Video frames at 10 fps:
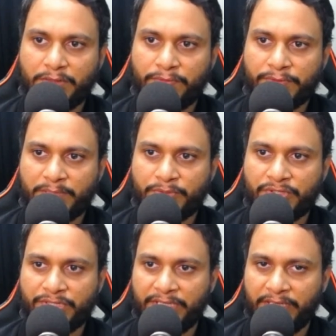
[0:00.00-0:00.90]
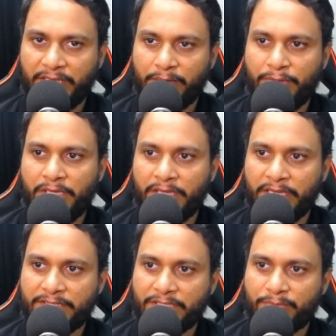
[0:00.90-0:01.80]
of substring AB
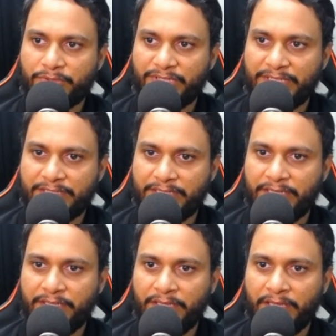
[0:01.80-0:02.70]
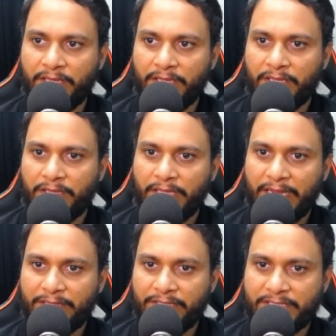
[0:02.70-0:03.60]
and substring CD
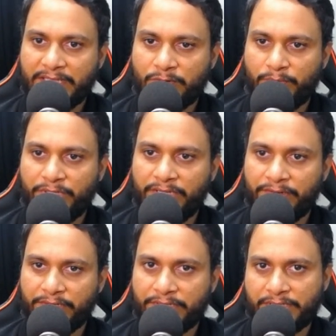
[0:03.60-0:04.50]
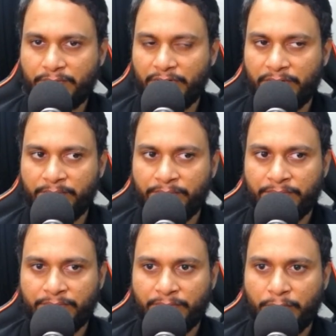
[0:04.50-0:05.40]
and this has to be done recursively.
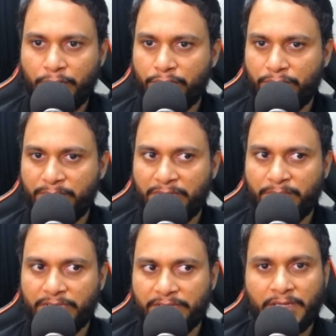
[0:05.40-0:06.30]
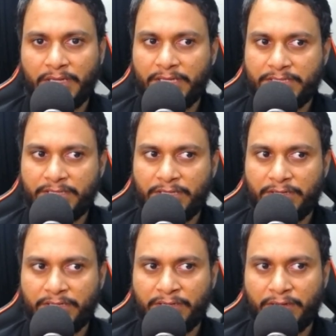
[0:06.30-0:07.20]
What do I mean by this? Let's say
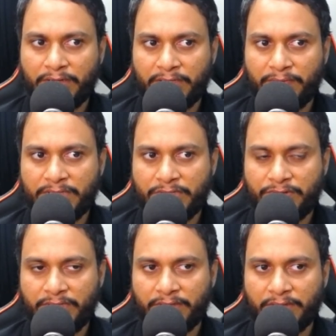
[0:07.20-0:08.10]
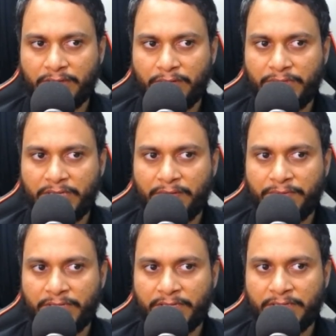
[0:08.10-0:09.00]
that in our given string, uh, we
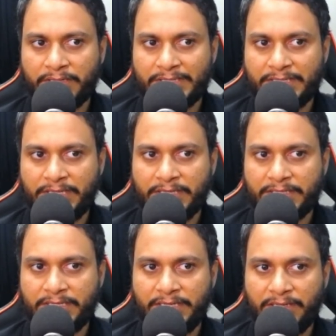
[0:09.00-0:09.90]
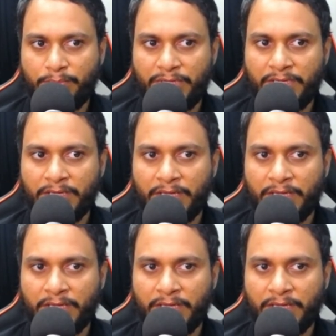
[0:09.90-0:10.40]
have taken C A C D B.